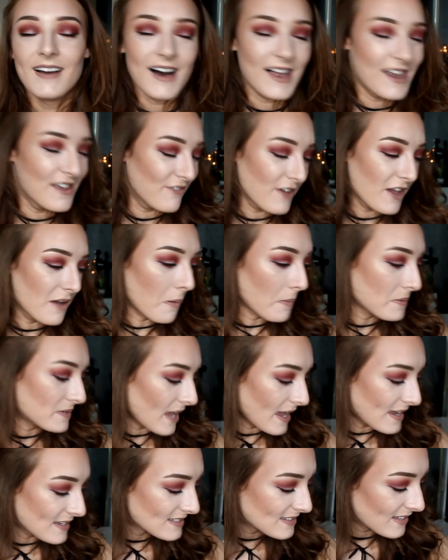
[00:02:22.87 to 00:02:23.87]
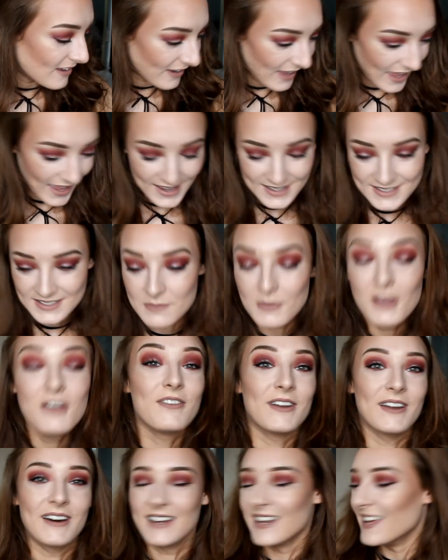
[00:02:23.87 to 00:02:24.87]
I love it, I'm obsessed. Okay, so
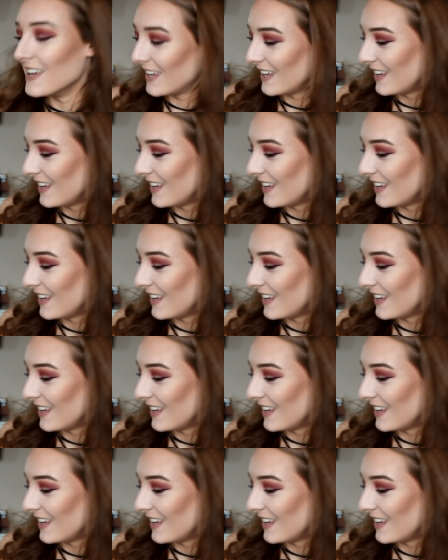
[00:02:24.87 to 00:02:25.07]
moving on.